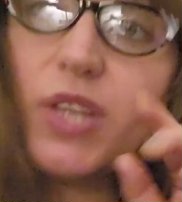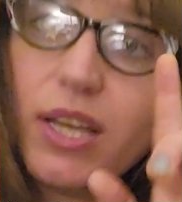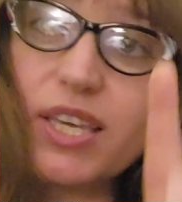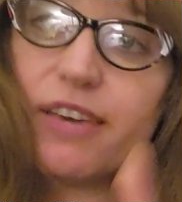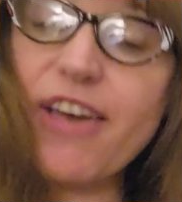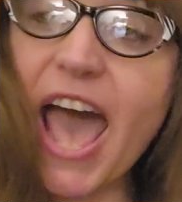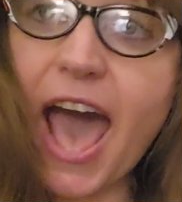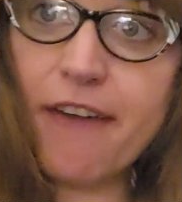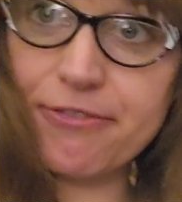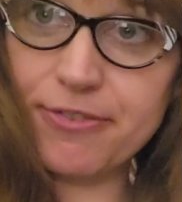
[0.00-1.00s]
give
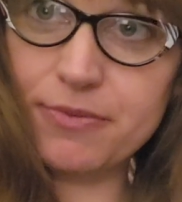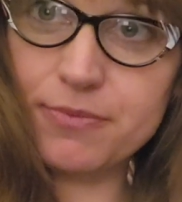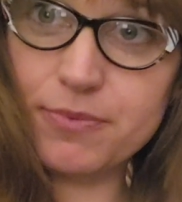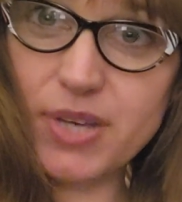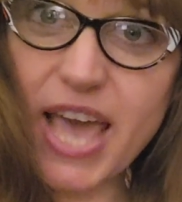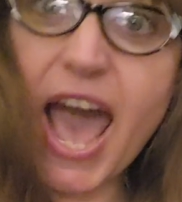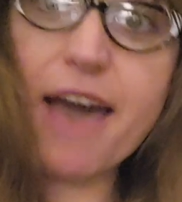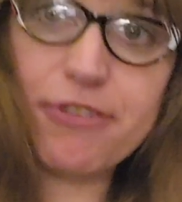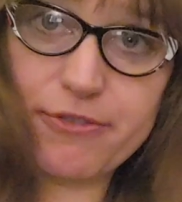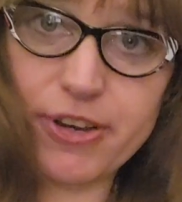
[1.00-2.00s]
half
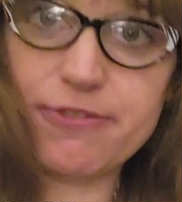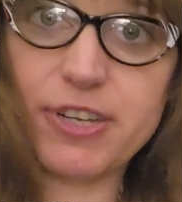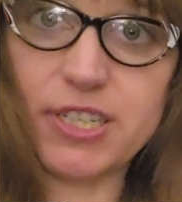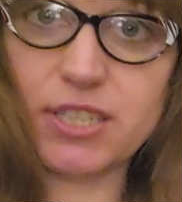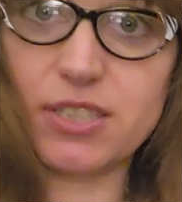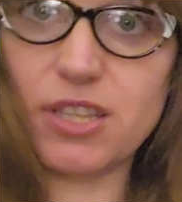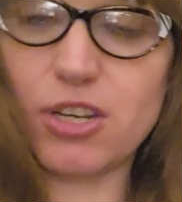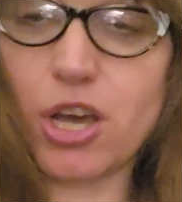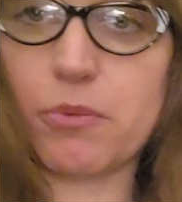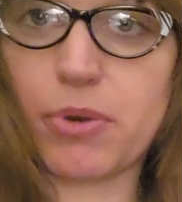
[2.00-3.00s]
of your funding to the
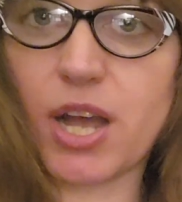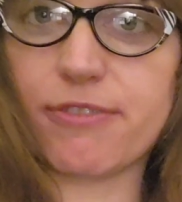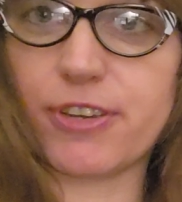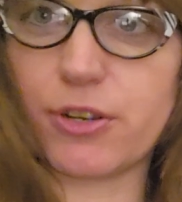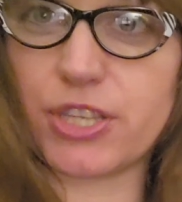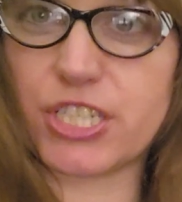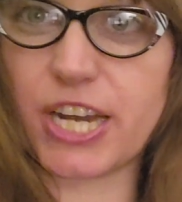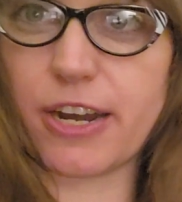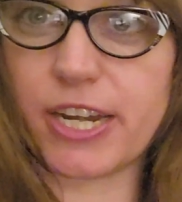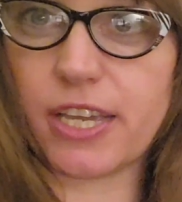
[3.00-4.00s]
nonprofit or the
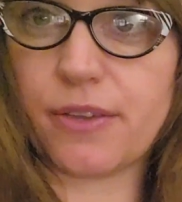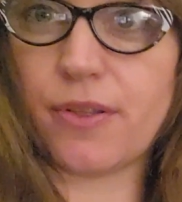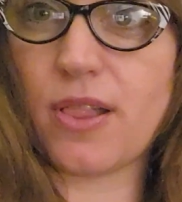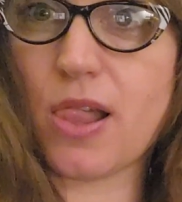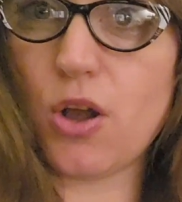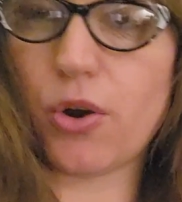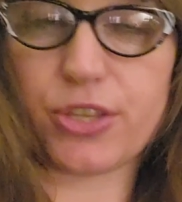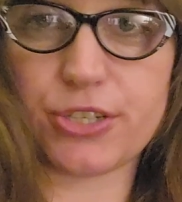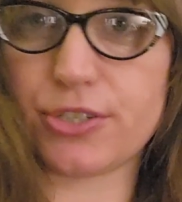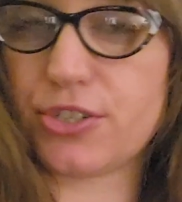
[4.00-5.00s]
charity or
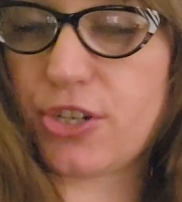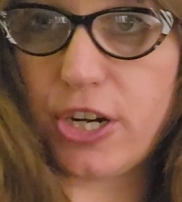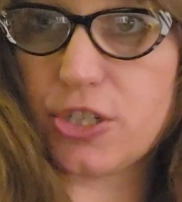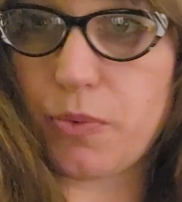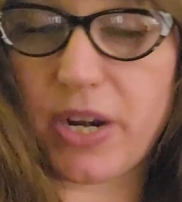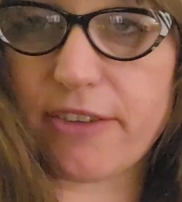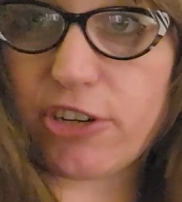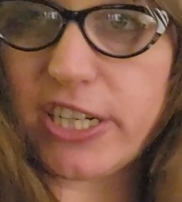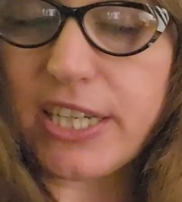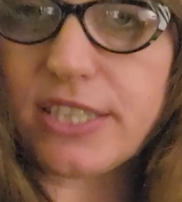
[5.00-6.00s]
the church, whatever
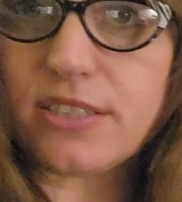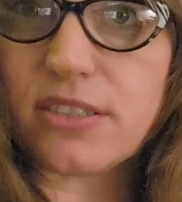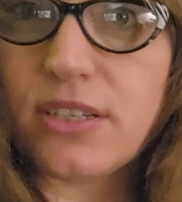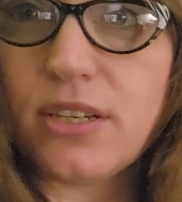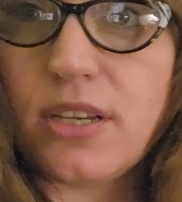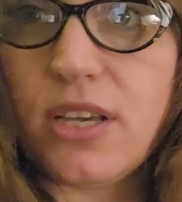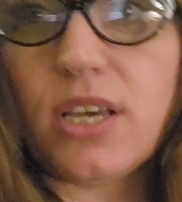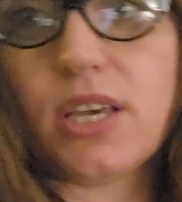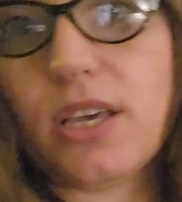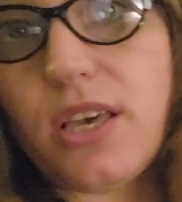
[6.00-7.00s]
it is.
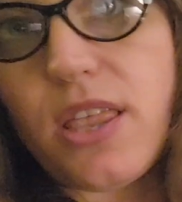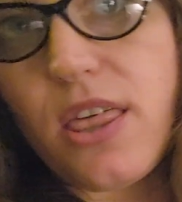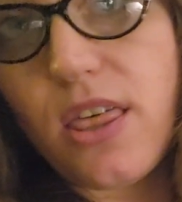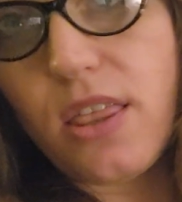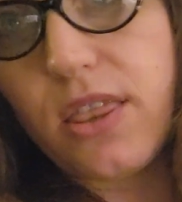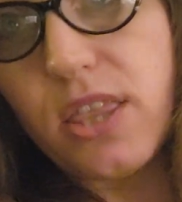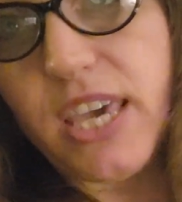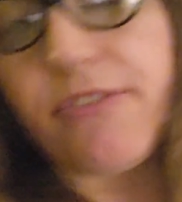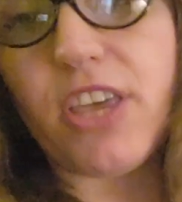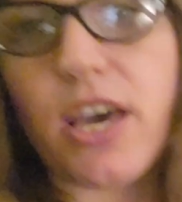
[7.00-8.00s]
Give the